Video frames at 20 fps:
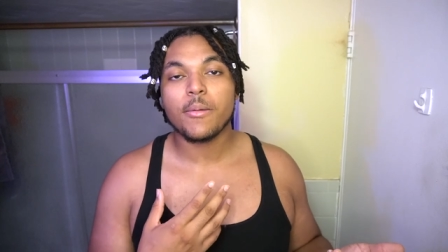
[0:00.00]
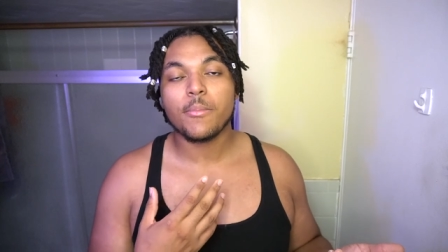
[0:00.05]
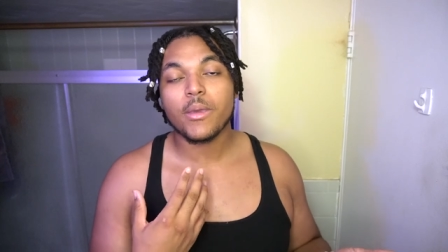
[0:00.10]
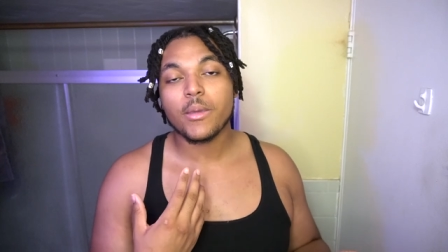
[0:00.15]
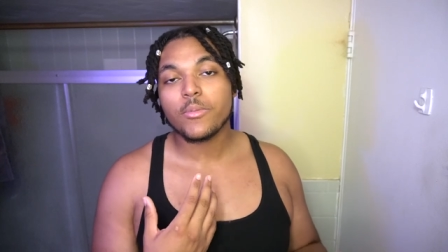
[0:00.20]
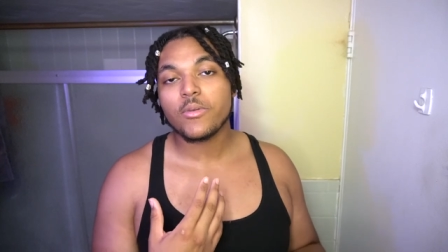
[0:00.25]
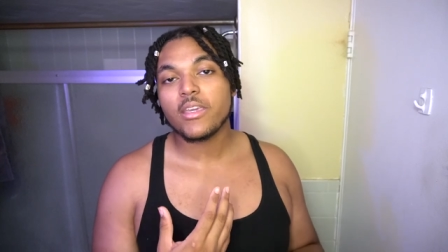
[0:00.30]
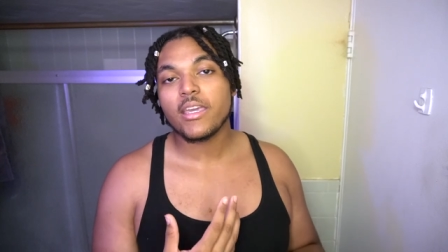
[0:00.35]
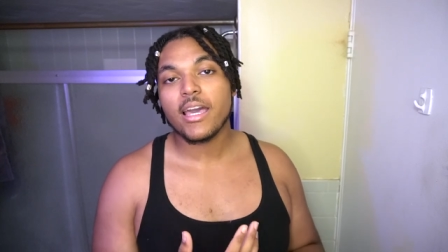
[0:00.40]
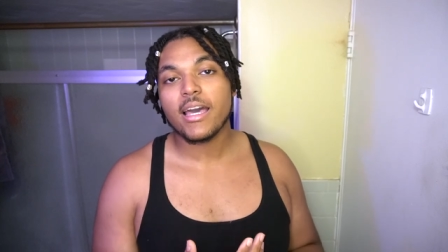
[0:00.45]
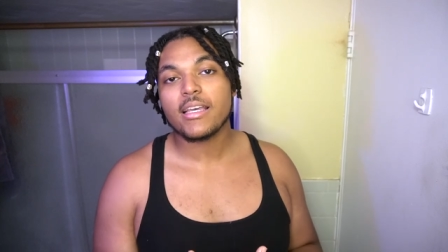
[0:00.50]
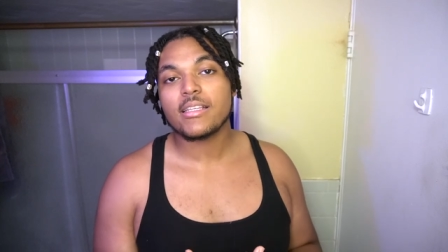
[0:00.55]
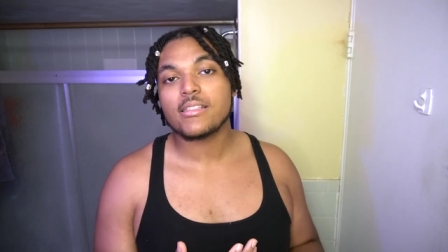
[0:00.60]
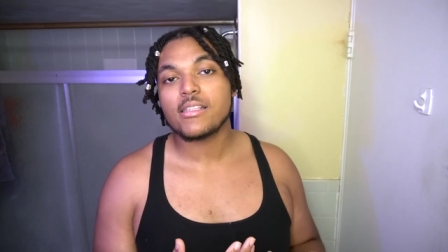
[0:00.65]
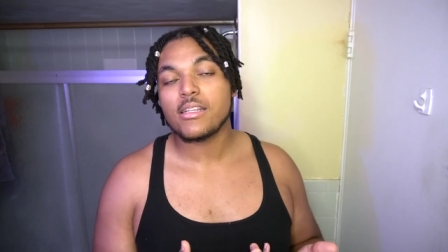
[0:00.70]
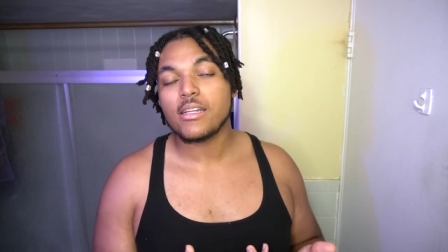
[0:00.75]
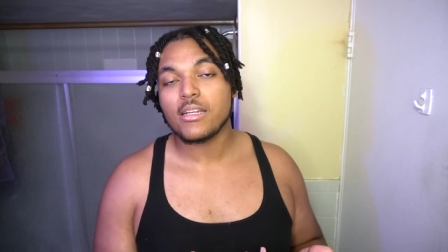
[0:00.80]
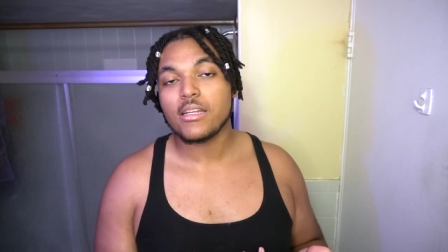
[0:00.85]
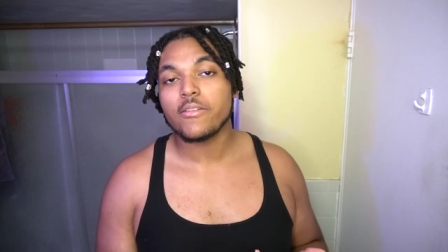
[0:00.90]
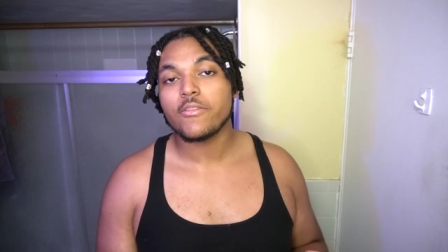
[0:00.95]
Maybe you guys
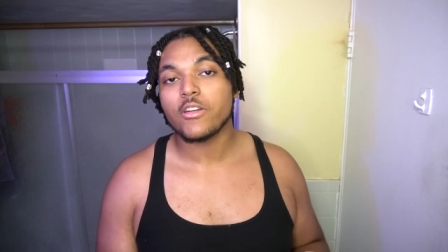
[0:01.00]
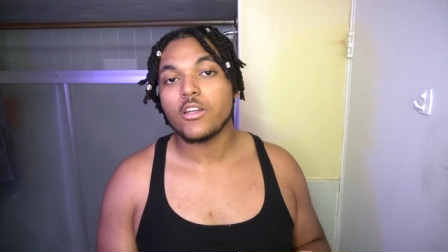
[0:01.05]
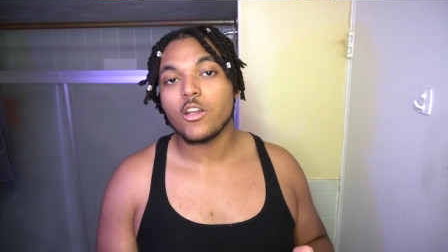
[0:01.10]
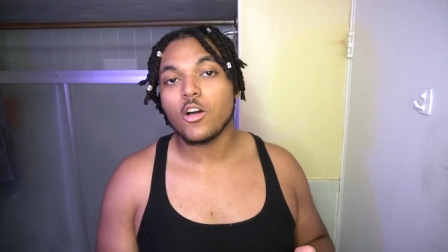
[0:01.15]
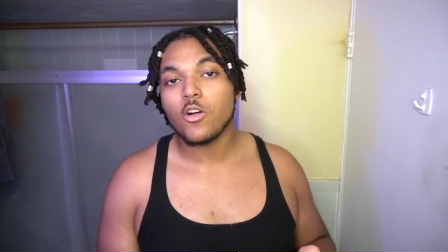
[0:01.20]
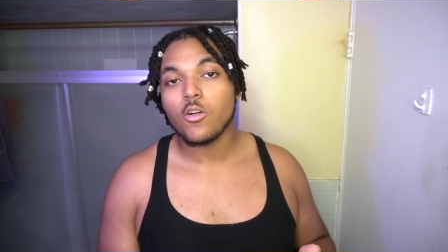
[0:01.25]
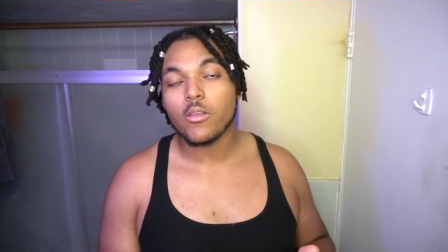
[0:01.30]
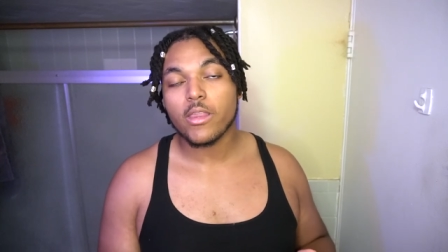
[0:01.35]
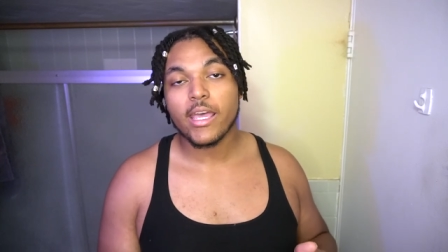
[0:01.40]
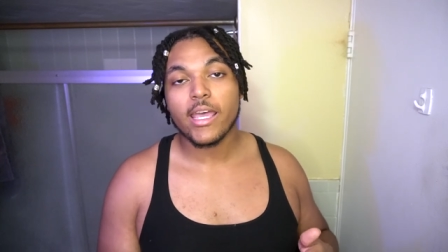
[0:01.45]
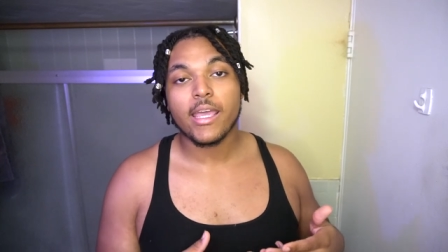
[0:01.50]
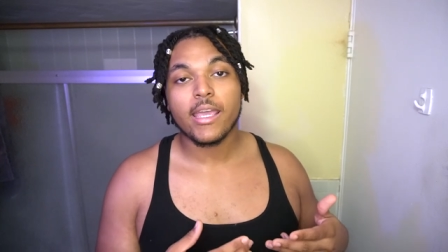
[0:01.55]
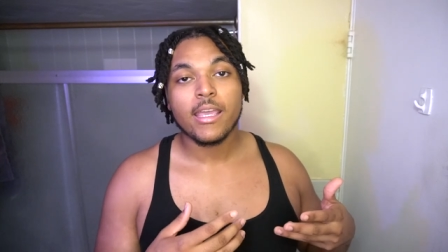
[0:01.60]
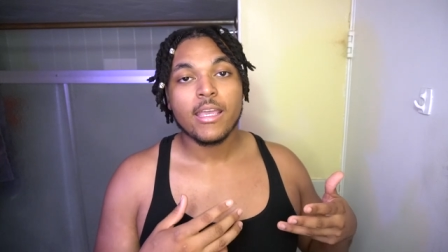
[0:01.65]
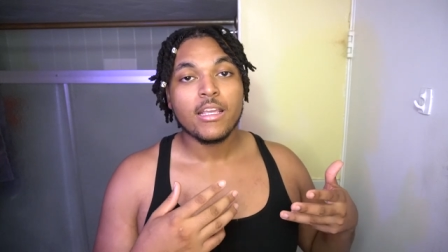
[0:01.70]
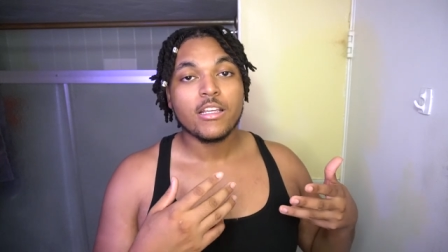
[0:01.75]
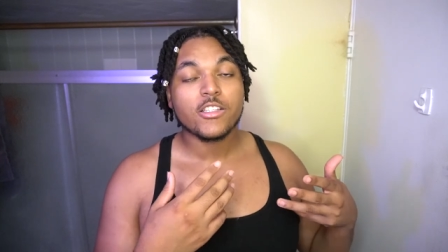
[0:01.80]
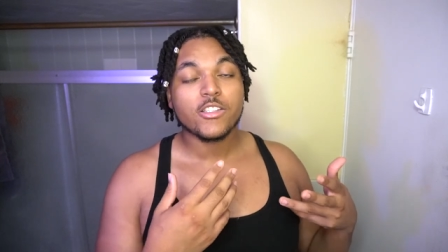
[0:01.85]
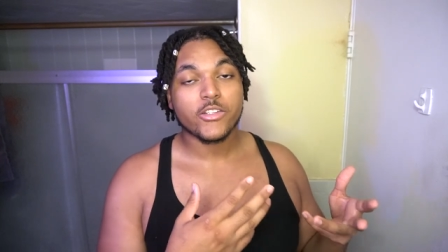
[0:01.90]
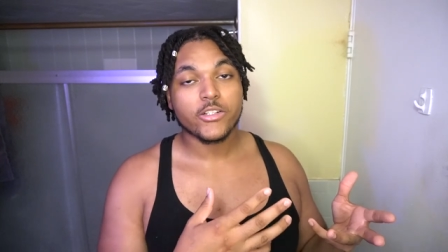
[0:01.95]
didn't even know that
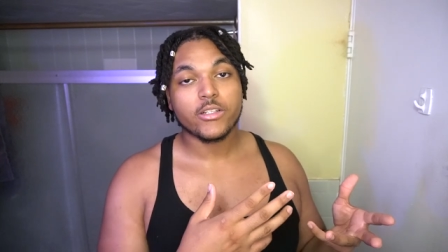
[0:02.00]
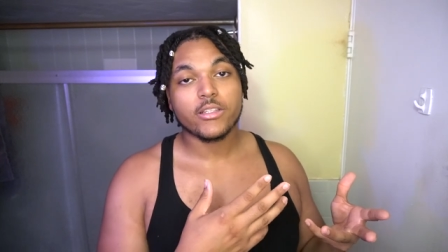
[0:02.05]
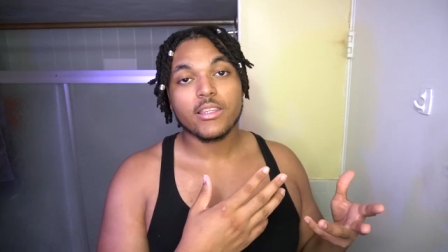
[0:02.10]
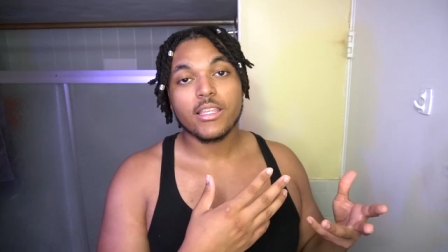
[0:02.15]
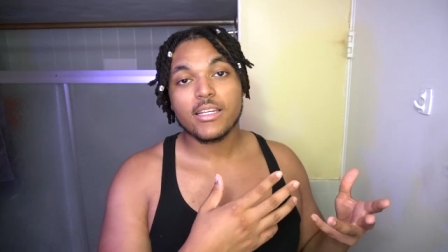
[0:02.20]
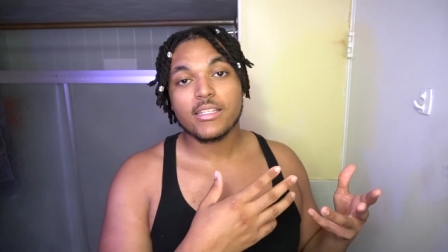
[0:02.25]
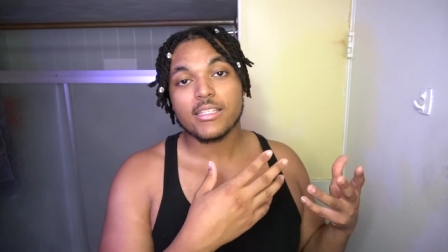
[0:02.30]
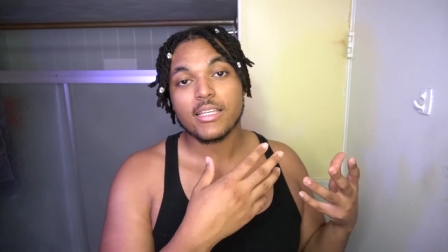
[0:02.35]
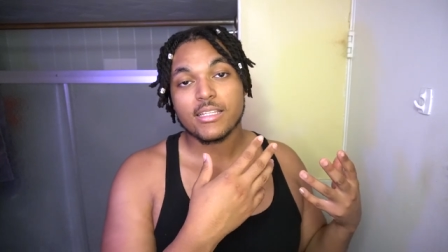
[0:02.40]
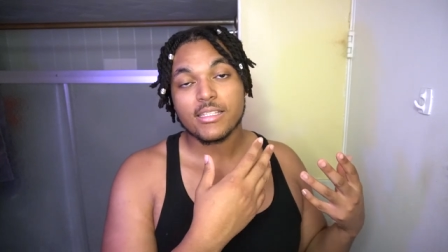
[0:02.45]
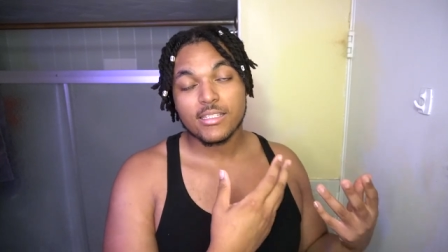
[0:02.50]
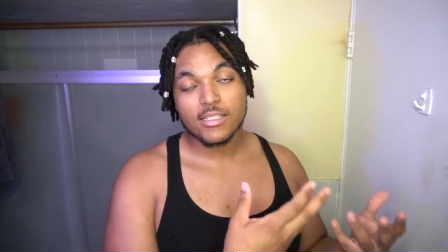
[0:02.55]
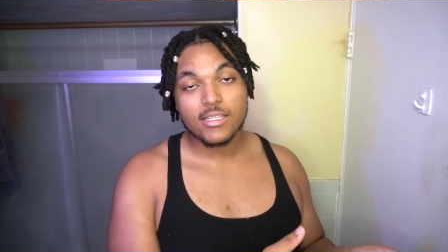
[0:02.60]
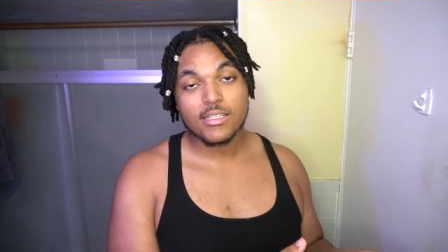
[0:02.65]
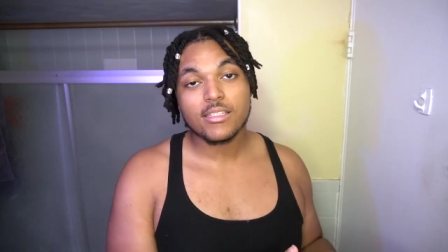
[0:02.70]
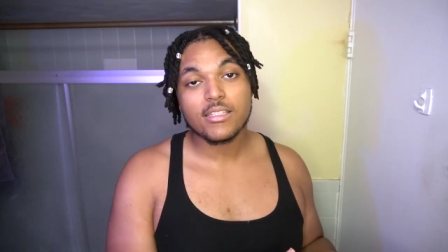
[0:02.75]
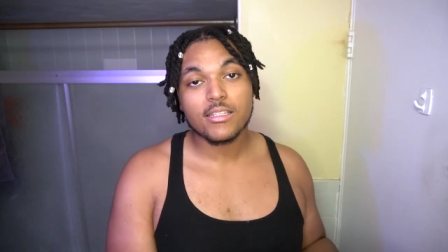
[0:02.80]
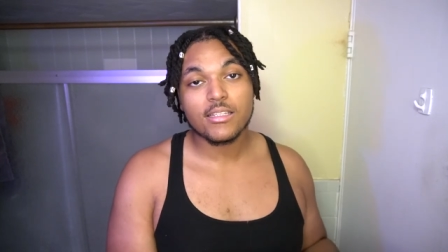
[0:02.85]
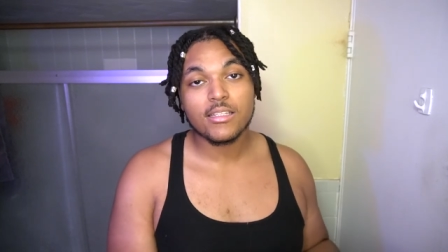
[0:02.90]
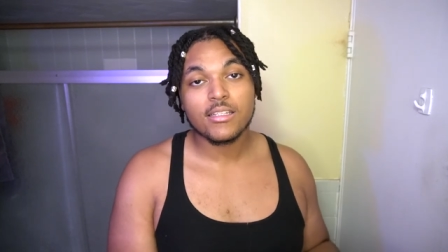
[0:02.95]
certain things
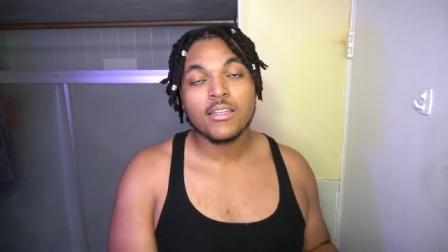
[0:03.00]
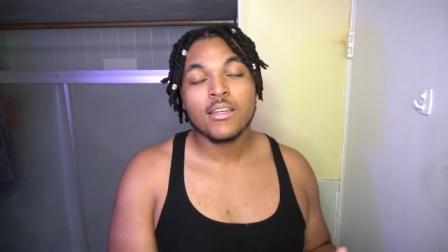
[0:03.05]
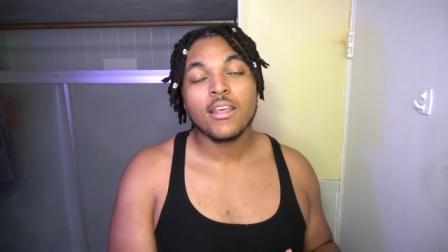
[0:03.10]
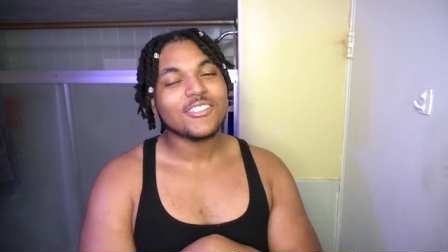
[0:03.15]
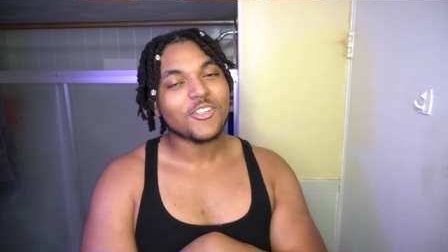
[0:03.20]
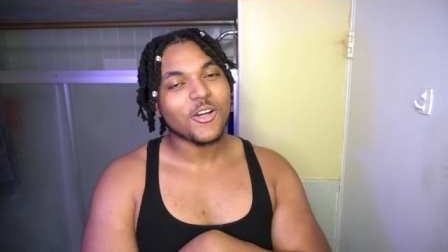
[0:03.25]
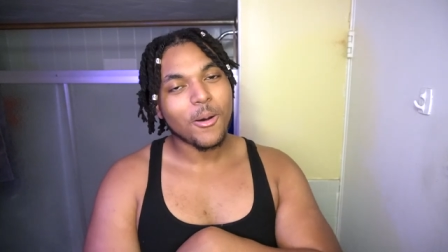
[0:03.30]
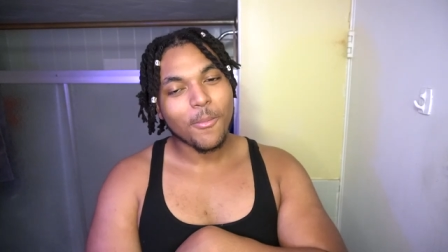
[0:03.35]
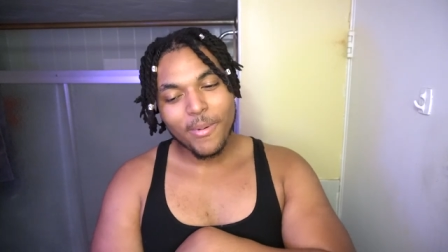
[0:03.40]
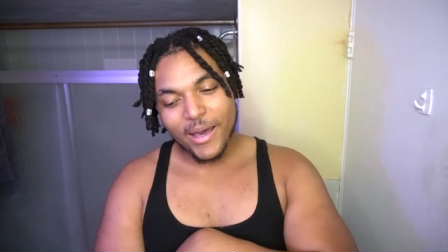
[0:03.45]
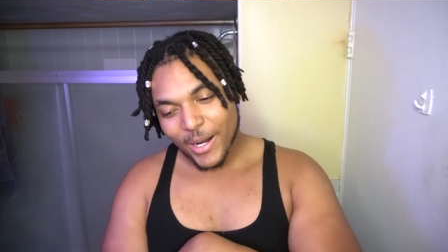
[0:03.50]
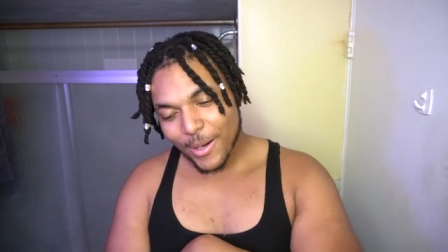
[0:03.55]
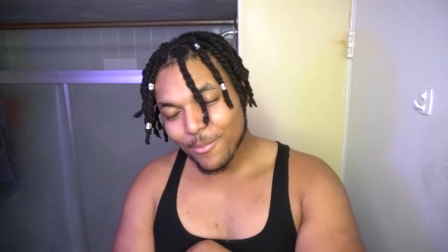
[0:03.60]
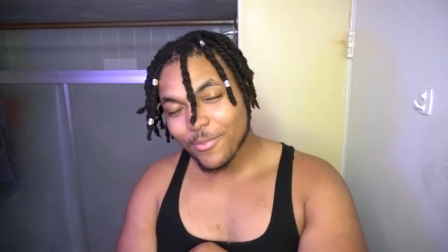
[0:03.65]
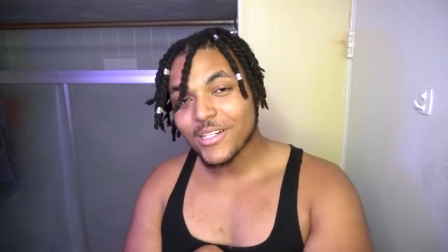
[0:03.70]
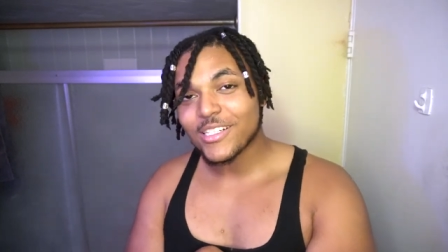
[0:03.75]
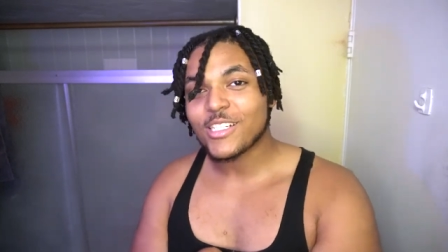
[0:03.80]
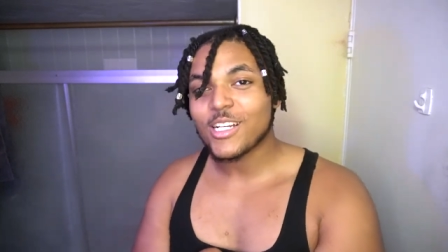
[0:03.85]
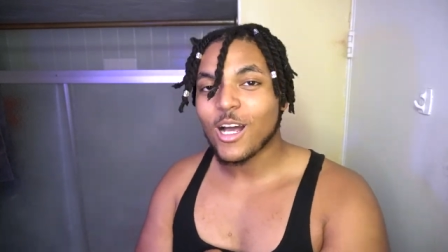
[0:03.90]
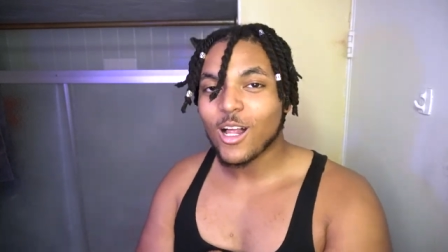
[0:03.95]
existed, so I'm about to
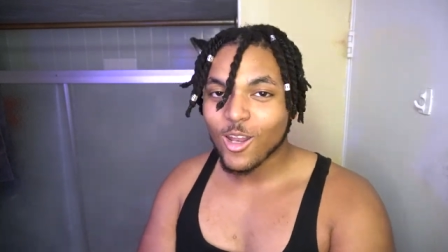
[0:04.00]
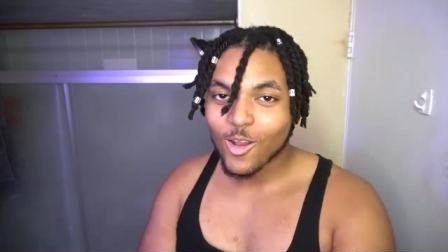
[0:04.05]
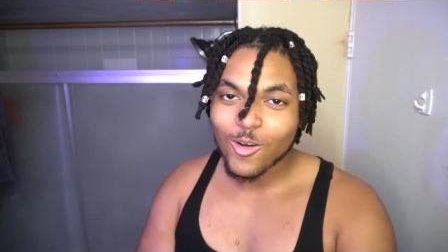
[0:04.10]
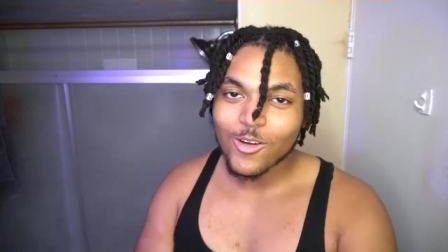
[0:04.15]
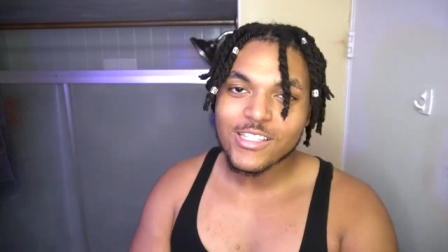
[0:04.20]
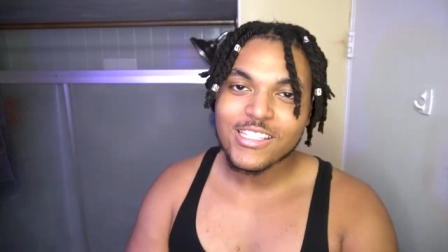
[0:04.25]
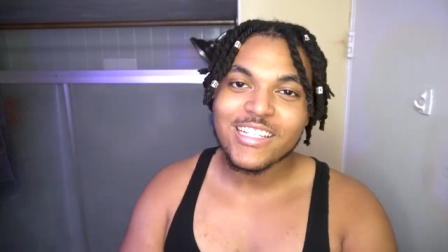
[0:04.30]
put y'all on